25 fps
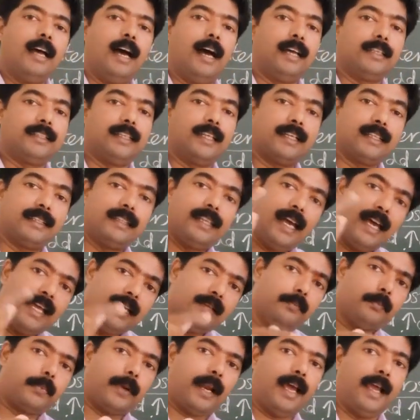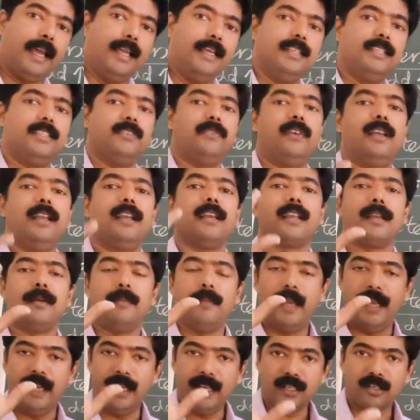other than price will
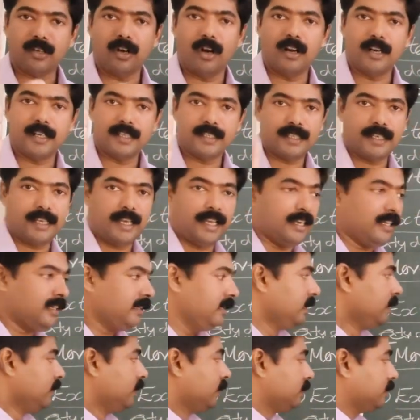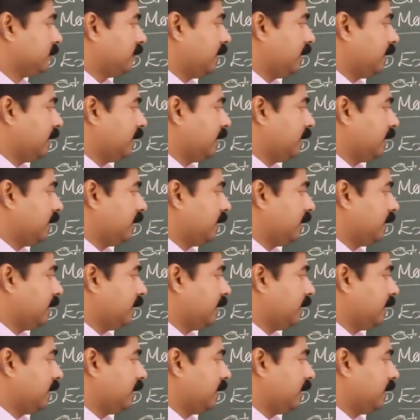remain constant.